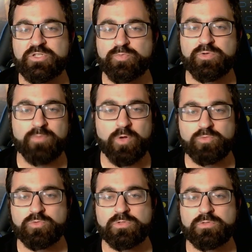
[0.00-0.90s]

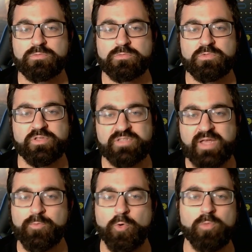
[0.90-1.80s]
promotes the
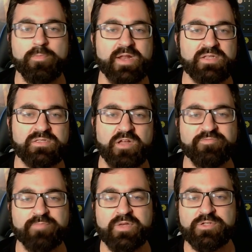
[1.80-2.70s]
same old meta
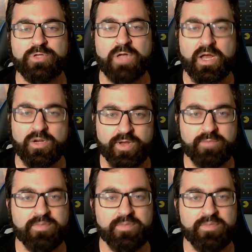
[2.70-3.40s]
stuff because you gotta win,